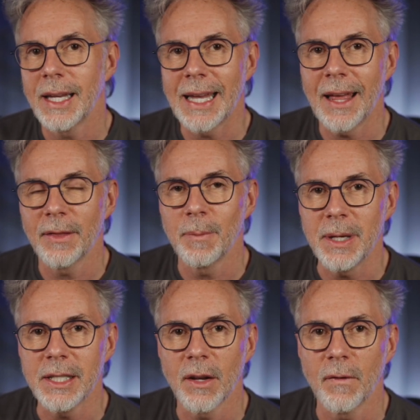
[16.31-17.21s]
Get the
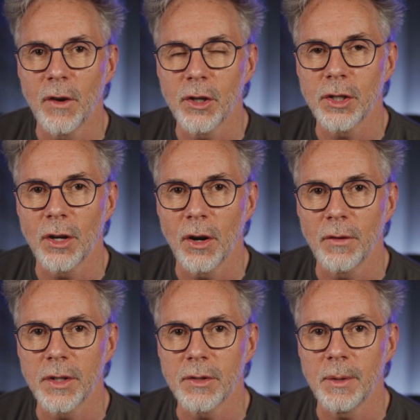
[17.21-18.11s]
beta version
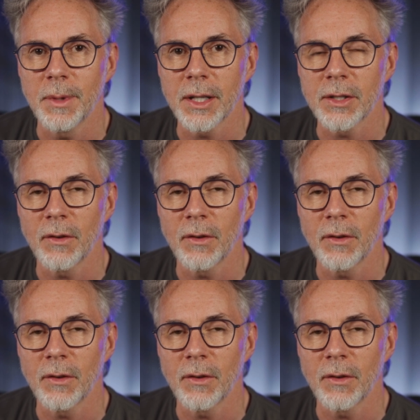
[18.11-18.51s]
of the Stream Deck